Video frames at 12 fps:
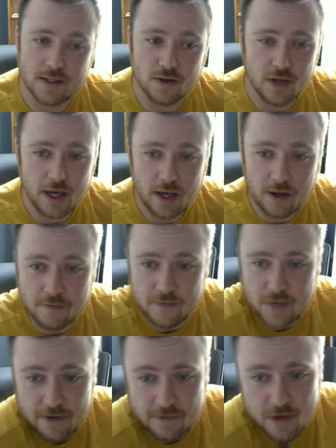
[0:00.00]
could help,
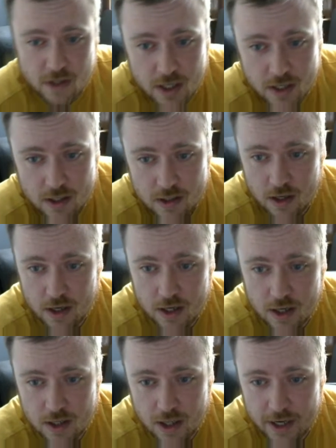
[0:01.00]
definitely.
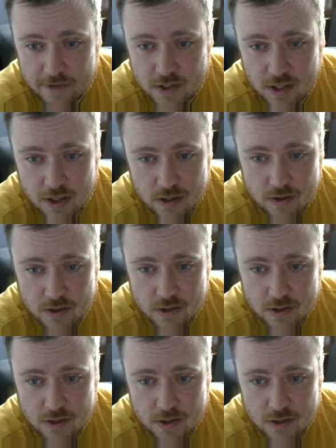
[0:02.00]
Lifesteal,